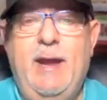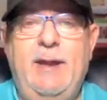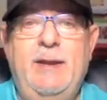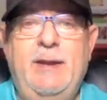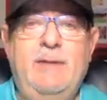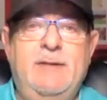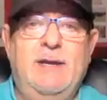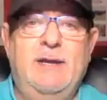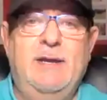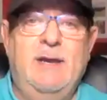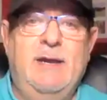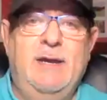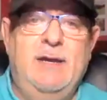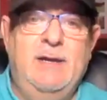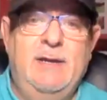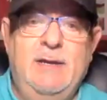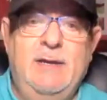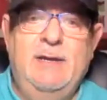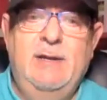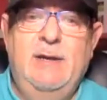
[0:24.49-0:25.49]
and
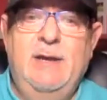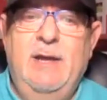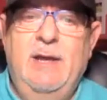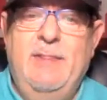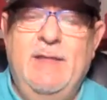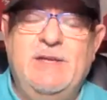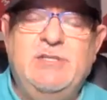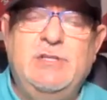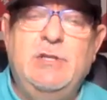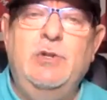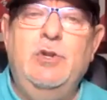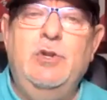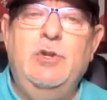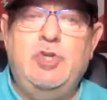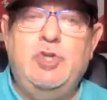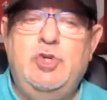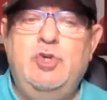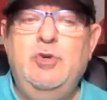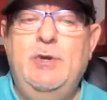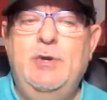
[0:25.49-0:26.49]
they're still
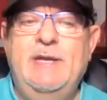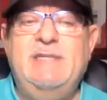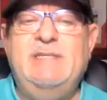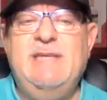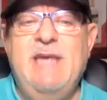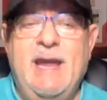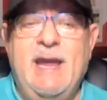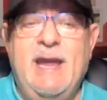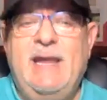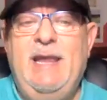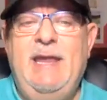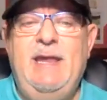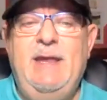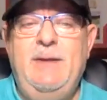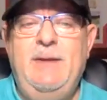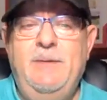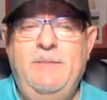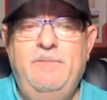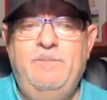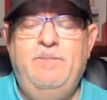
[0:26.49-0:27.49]
not sure
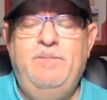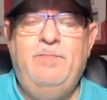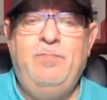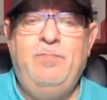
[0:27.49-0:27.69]
exactly